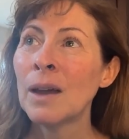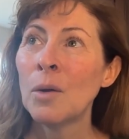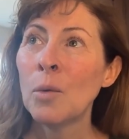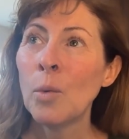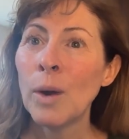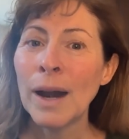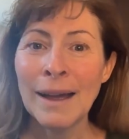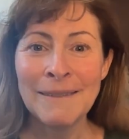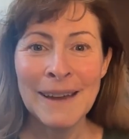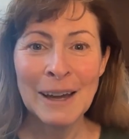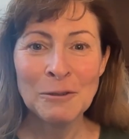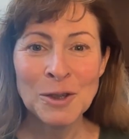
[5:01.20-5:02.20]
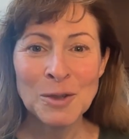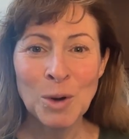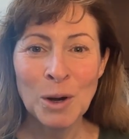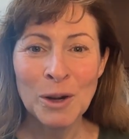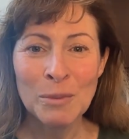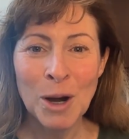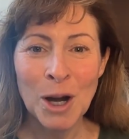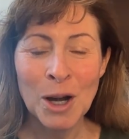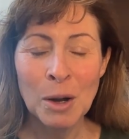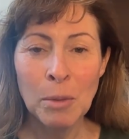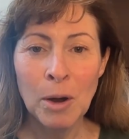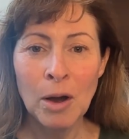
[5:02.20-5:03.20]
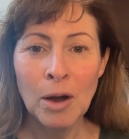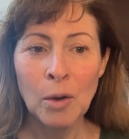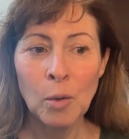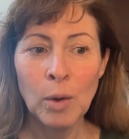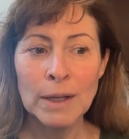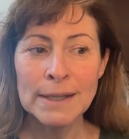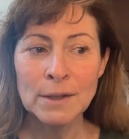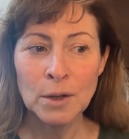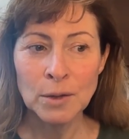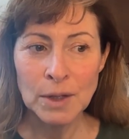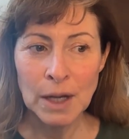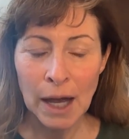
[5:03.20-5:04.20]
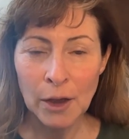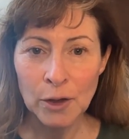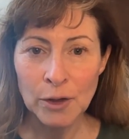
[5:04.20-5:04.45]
what I found was more remarkable was those other